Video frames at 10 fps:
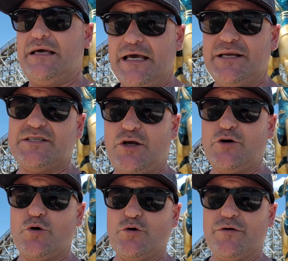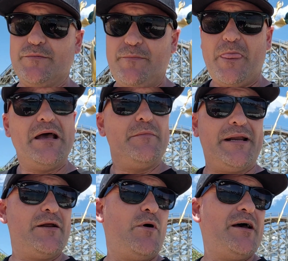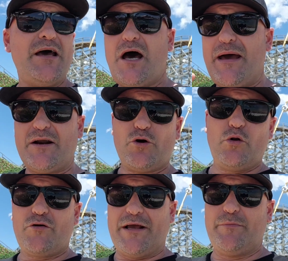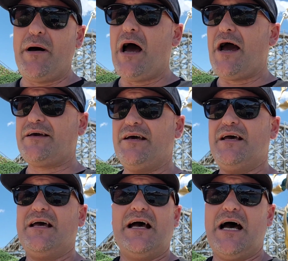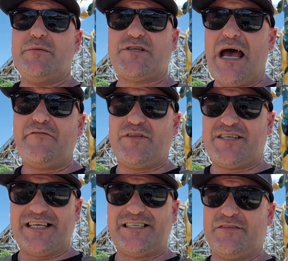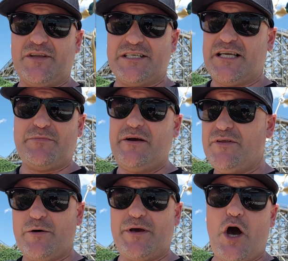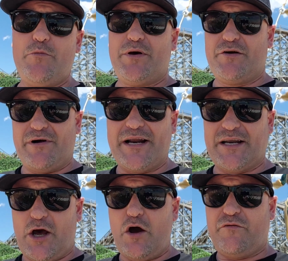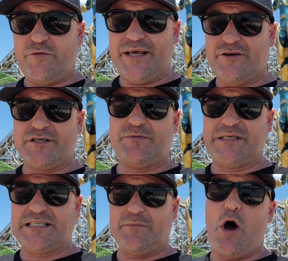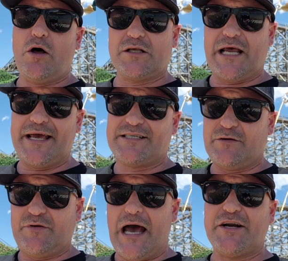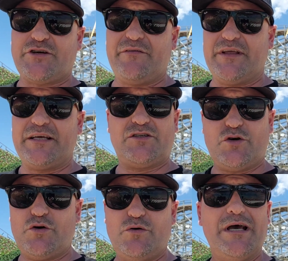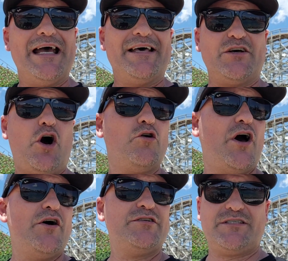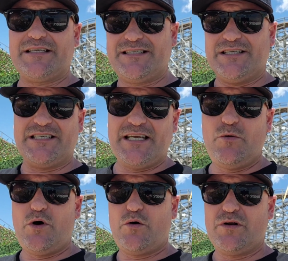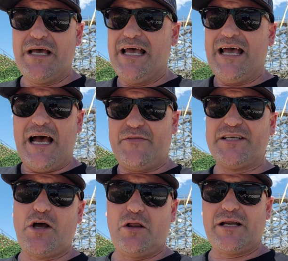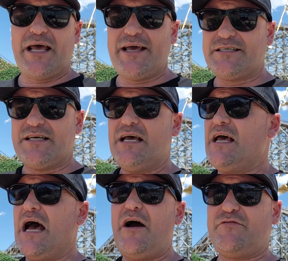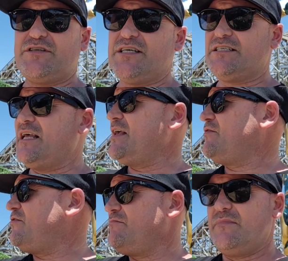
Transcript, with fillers: It is so good. But anyway, I uh, had a good look around the park. Um, so after the sixteenth of December, everything will be open, ready to go for the Christmas summer holidays. So if you are traveling to the Gold Coast, to SeaWorld, uh, these holidays, after the sixteenth,